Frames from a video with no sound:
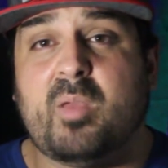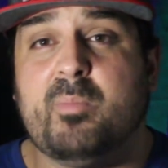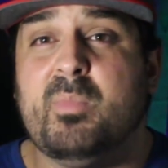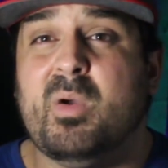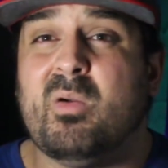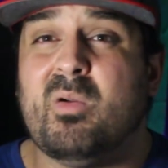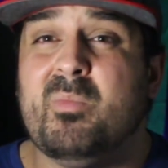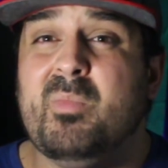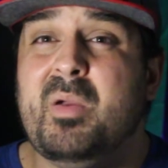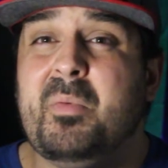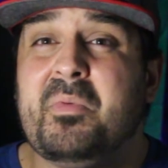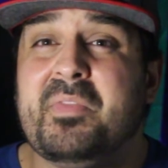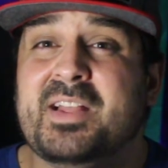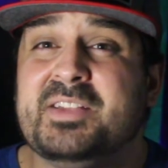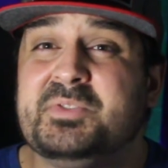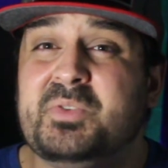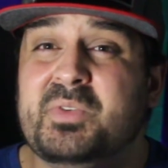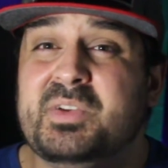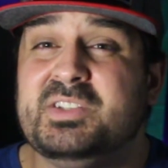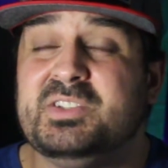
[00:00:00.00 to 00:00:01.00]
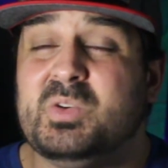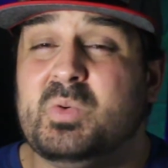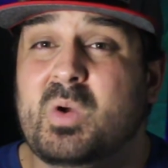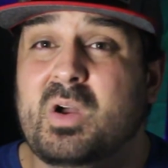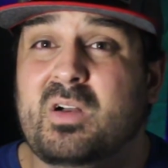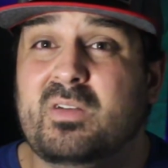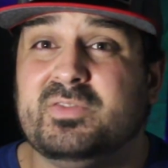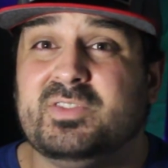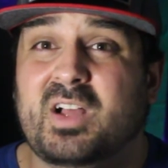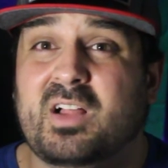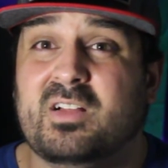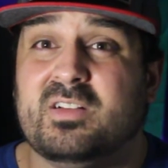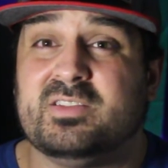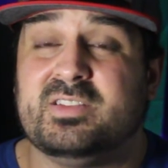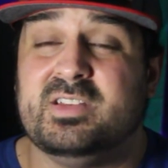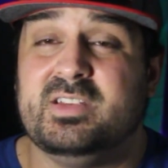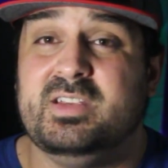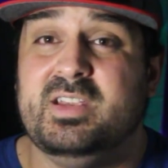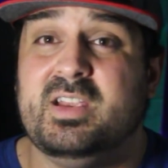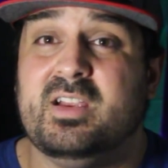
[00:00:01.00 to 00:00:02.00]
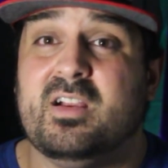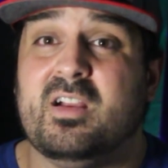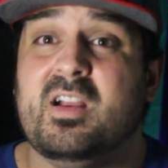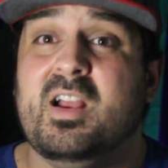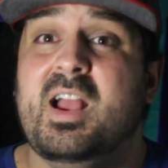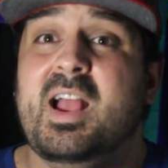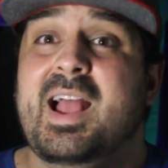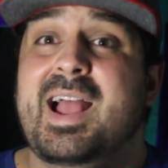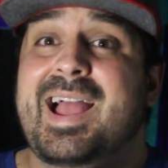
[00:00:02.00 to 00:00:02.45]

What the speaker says: But remember, that's only $12 a year.